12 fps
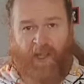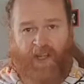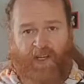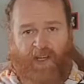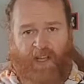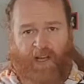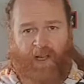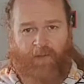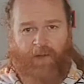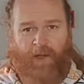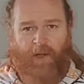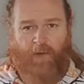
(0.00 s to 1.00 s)
and you get
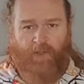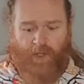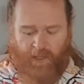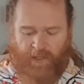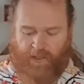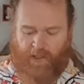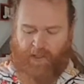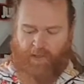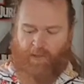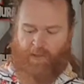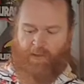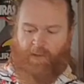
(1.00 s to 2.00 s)
lovely little chilies in this
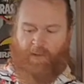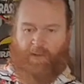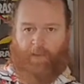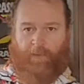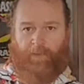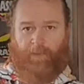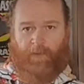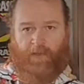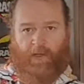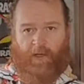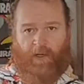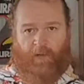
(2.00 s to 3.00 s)
one as well. Look,
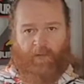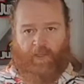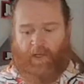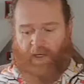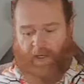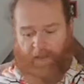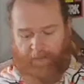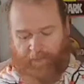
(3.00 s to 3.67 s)
tiny little chili.